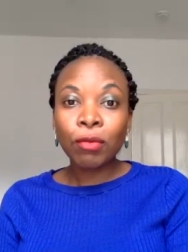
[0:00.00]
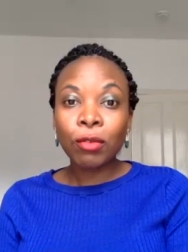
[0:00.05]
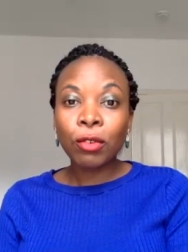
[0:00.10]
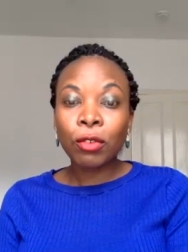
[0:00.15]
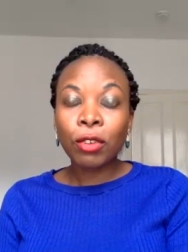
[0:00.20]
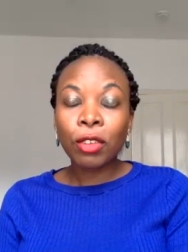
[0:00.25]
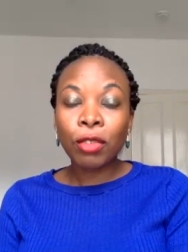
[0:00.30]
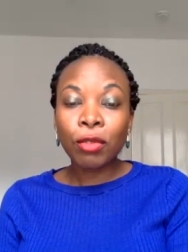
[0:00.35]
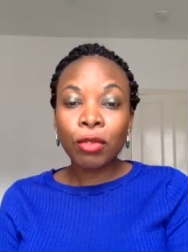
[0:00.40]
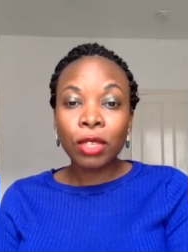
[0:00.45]

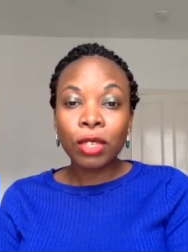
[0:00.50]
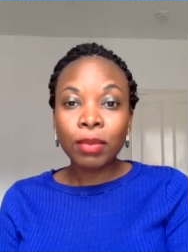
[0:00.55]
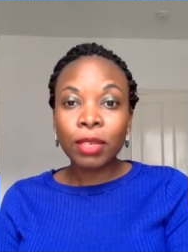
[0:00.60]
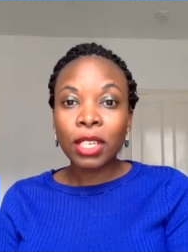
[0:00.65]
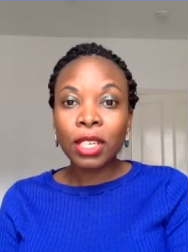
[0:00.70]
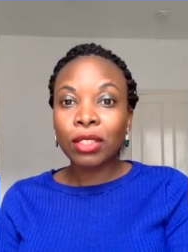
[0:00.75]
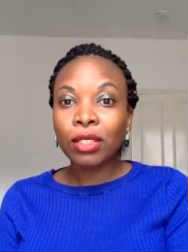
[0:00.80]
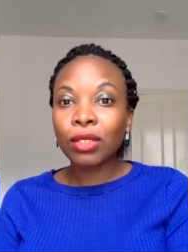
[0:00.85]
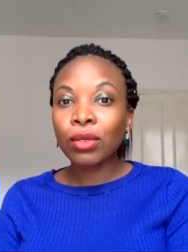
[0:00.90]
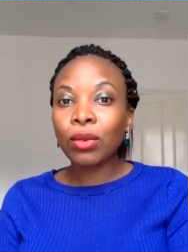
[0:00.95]
with
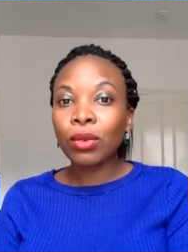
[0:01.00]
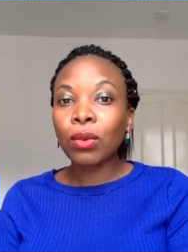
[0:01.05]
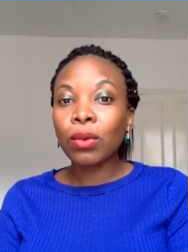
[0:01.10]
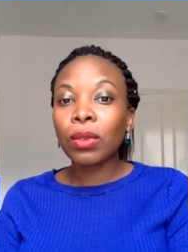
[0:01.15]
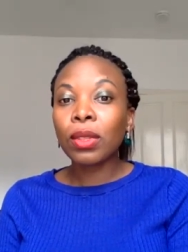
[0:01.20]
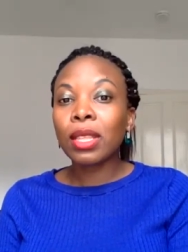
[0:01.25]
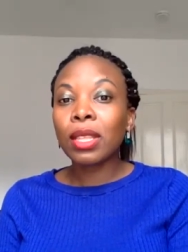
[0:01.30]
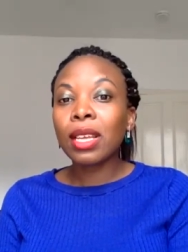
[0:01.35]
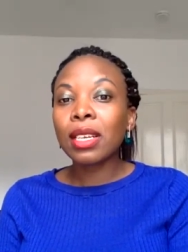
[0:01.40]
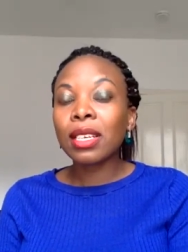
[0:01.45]
respect to
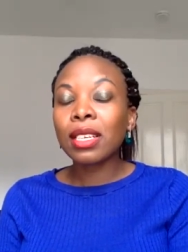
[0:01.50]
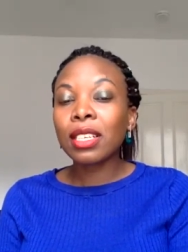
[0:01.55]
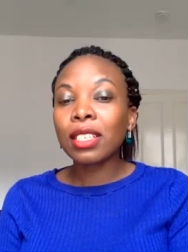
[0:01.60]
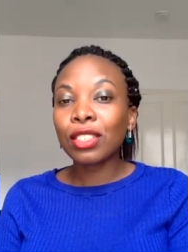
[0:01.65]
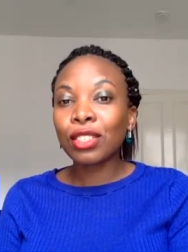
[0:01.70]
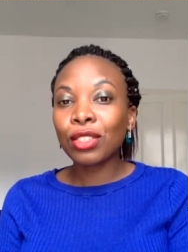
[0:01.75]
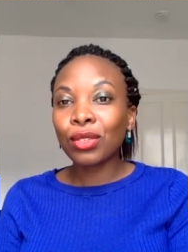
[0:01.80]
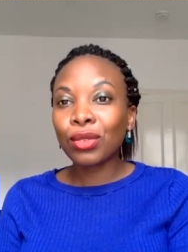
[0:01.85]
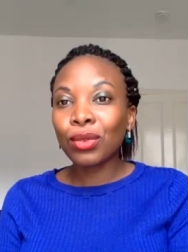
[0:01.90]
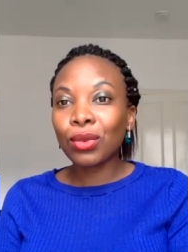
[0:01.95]
the need
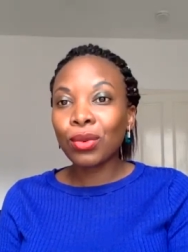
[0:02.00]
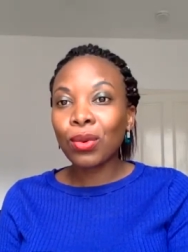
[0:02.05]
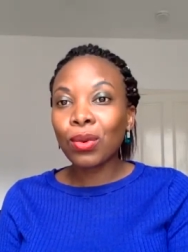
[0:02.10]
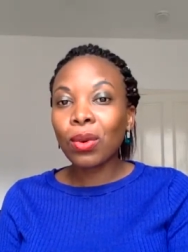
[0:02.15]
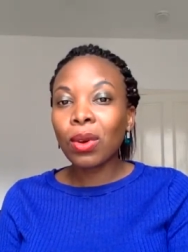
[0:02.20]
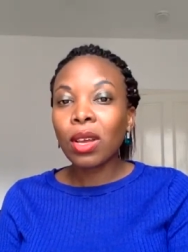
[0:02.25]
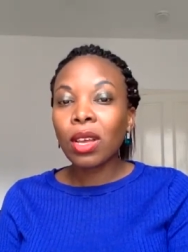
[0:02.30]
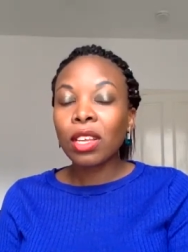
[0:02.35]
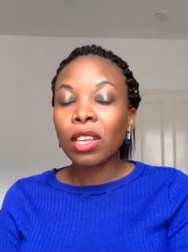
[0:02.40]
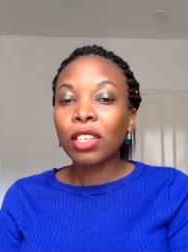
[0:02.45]
to
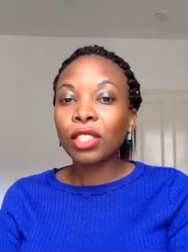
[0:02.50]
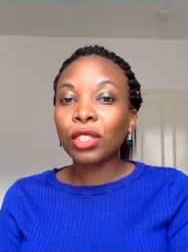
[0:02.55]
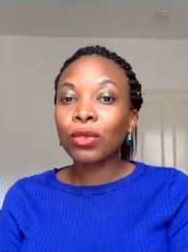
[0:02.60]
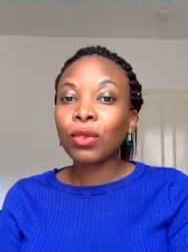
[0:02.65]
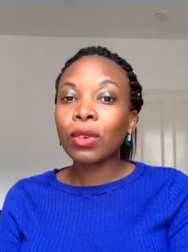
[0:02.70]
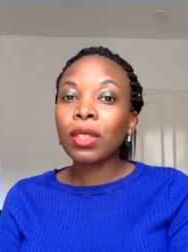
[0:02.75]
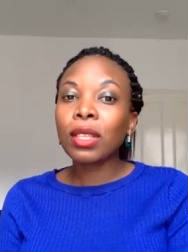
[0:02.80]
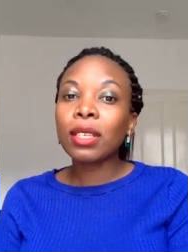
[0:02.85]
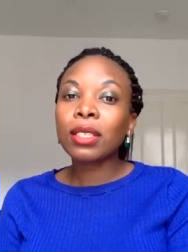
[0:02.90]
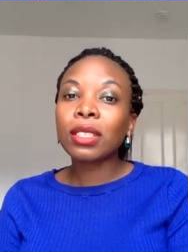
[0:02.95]

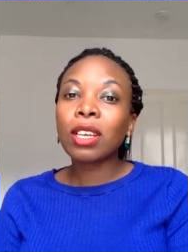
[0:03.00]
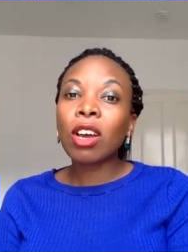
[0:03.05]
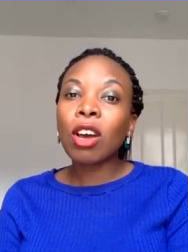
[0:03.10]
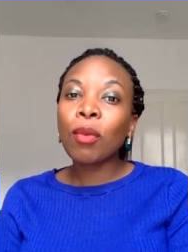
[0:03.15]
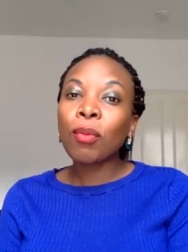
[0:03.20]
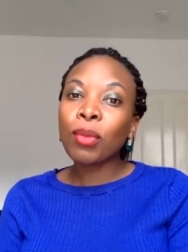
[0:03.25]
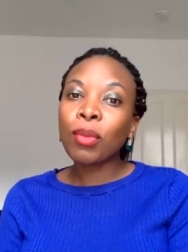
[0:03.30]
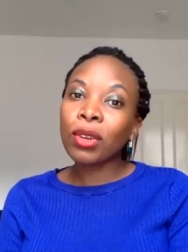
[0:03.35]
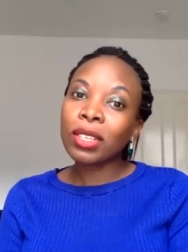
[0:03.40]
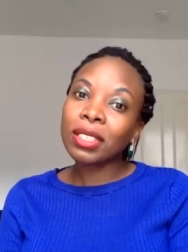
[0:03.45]
ensure that
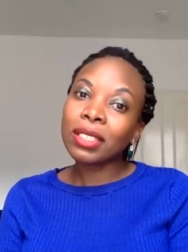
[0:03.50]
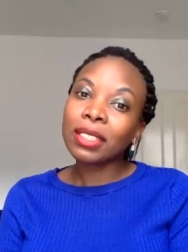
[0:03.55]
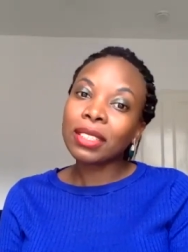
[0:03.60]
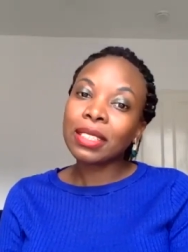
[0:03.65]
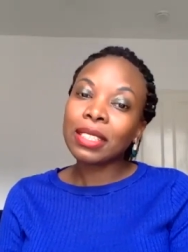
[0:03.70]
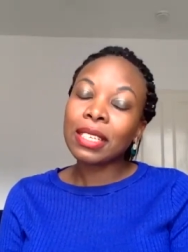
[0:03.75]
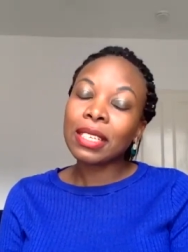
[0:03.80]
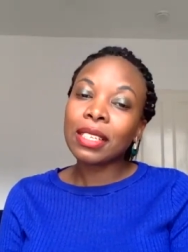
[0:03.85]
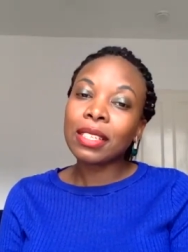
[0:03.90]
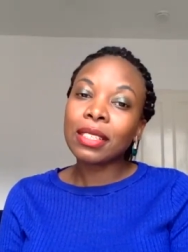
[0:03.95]
our
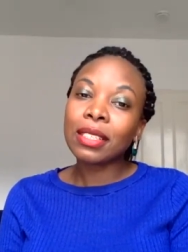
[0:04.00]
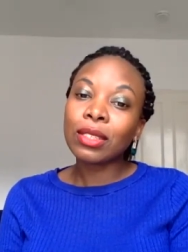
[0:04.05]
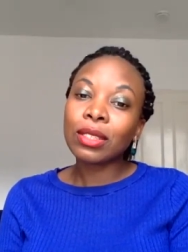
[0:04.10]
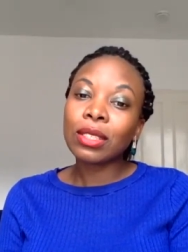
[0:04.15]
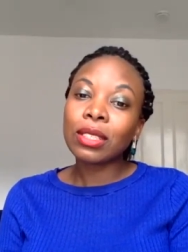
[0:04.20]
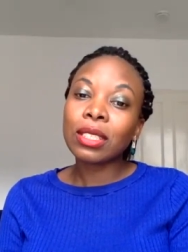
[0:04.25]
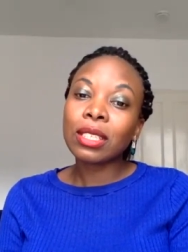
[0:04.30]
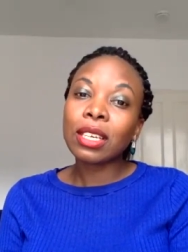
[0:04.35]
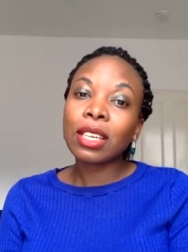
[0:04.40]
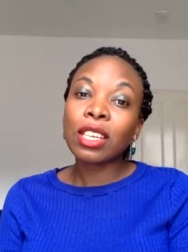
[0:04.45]
policies
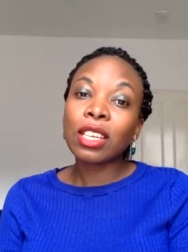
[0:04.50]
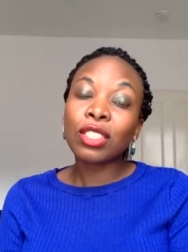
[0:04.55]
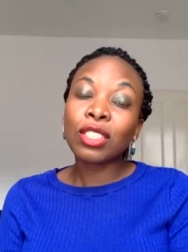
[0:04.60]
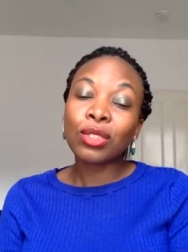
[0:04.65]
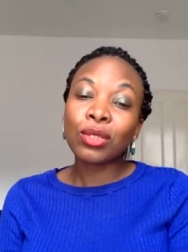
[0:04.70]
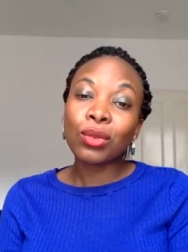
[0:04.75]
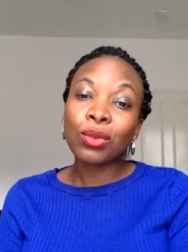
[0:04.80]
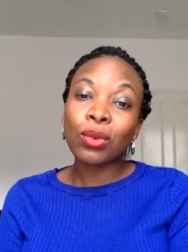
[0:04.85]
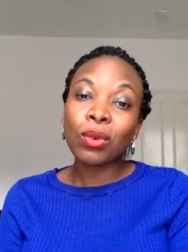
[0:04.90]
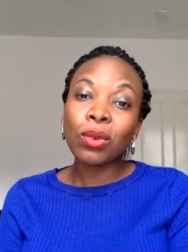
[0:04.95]
take
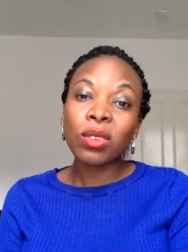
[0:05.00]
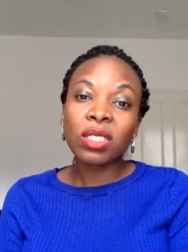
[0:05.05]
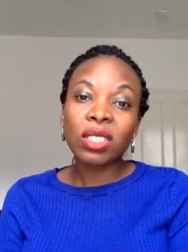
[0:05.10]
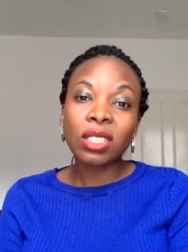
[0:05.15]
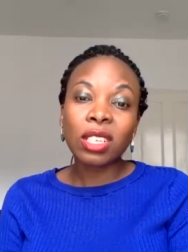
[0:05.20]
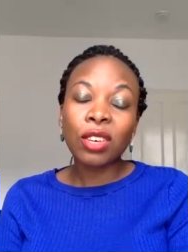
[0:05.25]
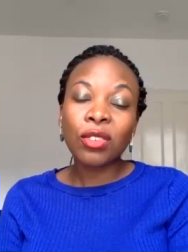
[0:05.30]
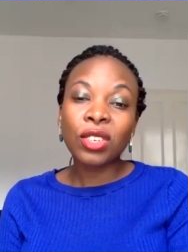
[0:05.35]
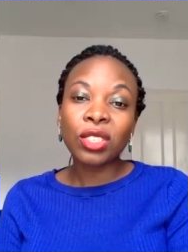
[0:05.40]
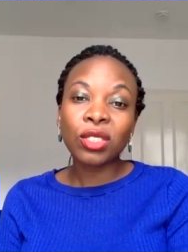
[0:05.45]
into
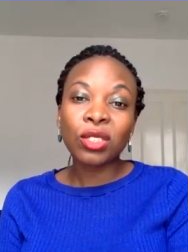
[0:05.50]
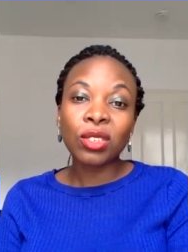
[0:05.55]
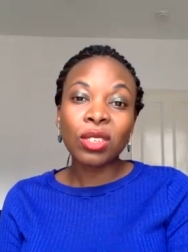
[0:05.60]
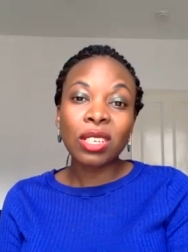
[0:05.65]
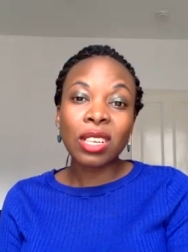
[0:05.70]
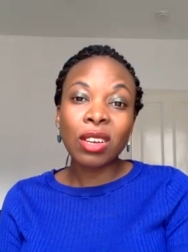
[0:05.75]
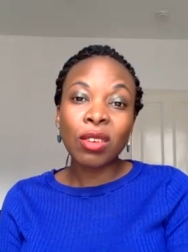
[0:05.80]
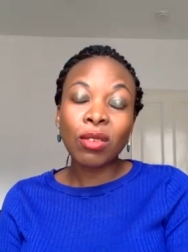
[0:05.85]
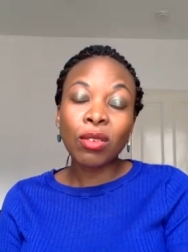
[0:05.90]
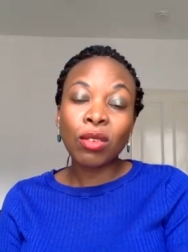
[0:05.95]
consideration
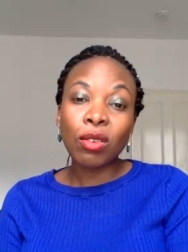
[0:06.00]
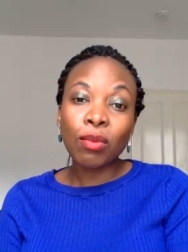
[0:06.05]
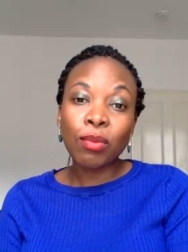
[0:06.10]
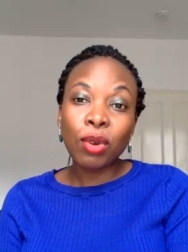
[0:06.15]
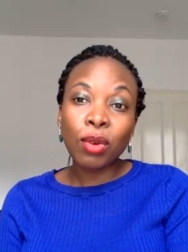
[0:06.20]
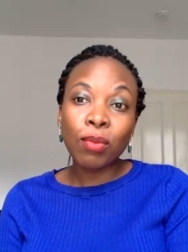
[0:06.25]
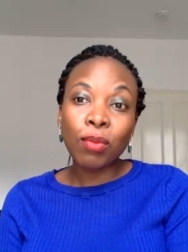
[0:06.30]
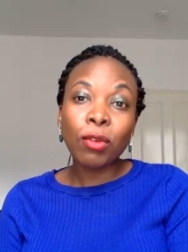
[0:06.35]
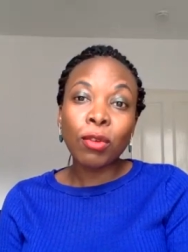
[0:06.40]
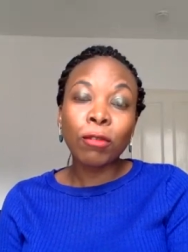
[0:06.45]
the
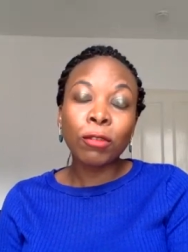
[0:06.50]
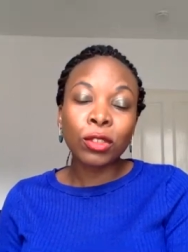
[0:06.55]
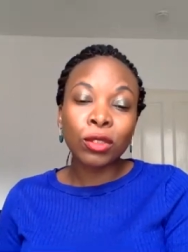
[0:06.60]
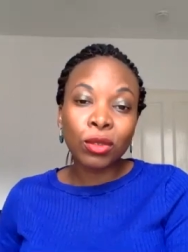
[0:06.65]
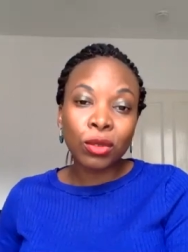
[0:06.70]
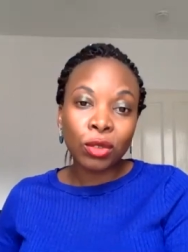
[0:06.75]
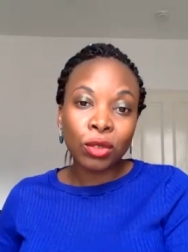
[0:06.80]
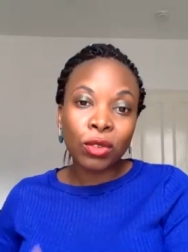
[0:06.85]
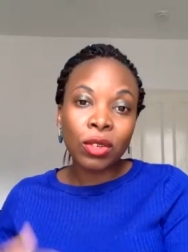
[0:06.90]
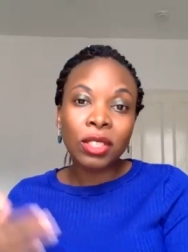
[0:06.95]
global move
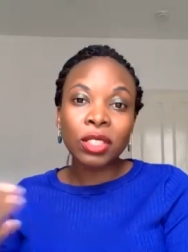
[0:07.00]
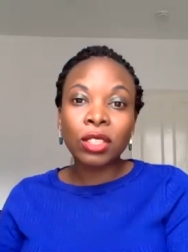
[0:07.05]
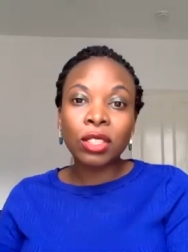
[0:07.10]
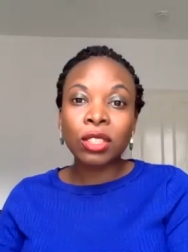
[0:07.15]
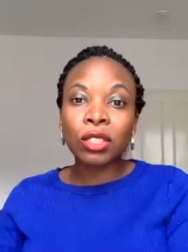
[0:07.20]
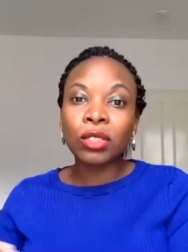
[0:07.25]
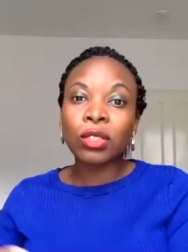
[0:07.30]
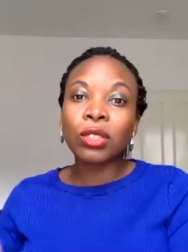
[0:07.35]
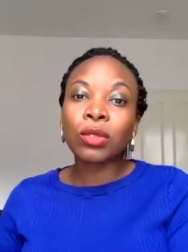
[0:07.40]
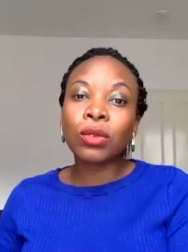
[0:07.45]
to
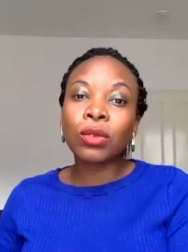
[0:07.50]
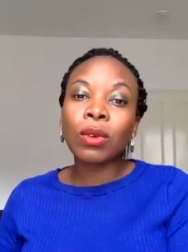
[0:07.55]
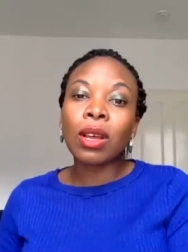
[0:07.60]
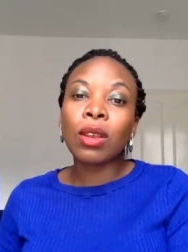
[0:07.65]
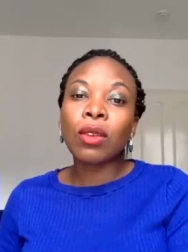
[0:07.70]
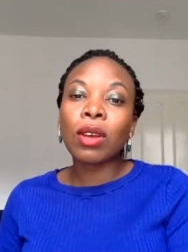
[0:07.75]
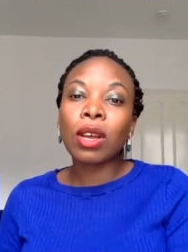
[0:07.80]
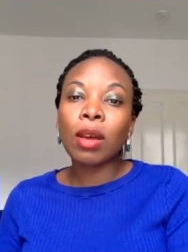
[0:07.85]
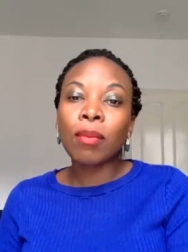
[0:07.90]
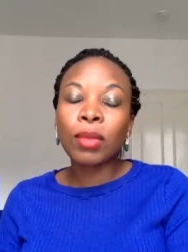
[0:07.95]
transition to a low
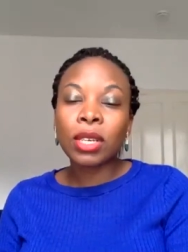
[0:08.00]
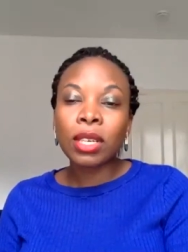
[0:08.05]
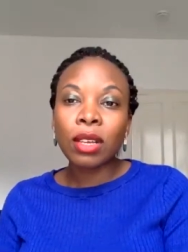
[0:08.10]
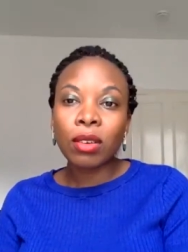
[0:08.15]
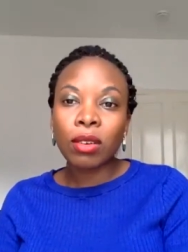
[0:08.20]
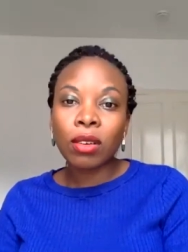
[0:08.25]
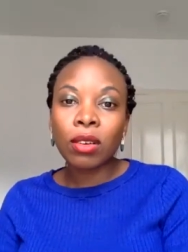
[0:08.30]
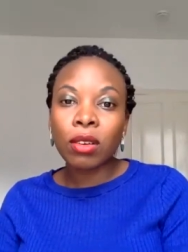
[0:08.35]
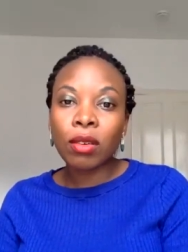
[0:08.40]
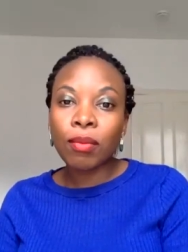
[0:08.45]
carbon
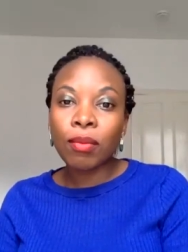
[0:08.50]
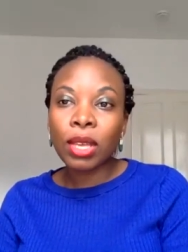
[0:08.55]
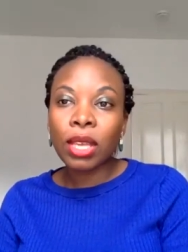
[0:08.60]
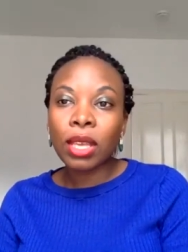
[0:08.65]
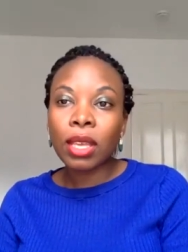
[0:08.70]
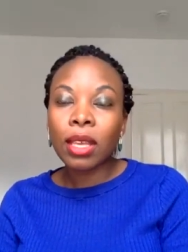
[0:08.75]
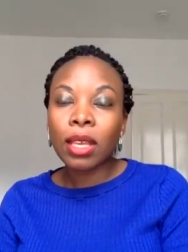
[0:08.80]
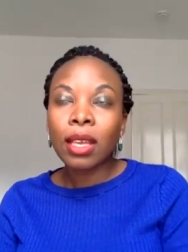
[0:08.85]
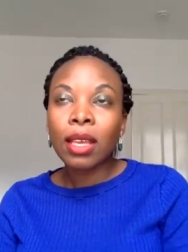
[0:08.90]
economy.